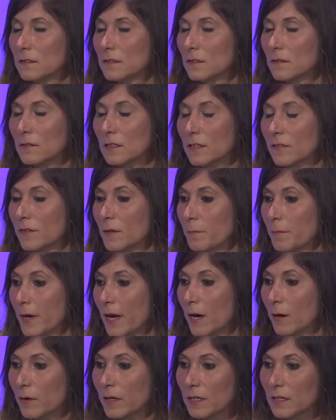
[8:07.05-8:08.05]
don't give him
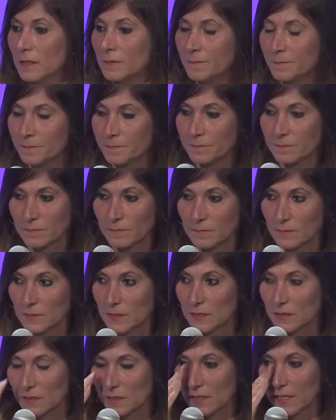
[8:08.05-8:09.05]
power. Hmm.
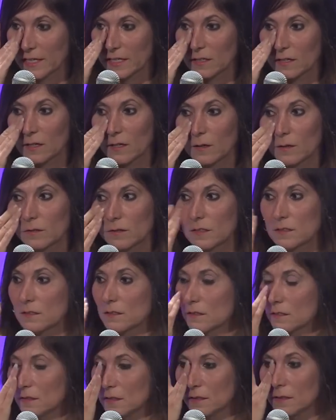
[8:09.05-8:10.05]
Just let it go.
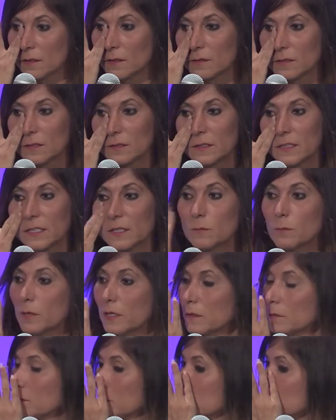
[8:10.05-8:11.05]
Just, you know, you did
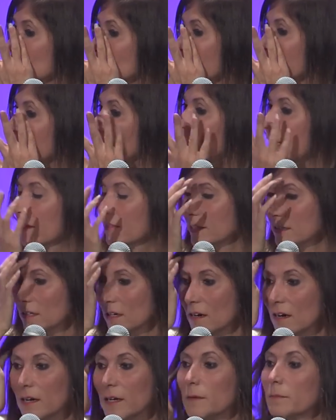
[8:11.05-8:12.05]
what was right at the
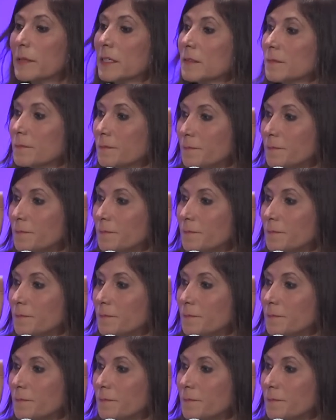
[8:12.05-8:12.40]
time and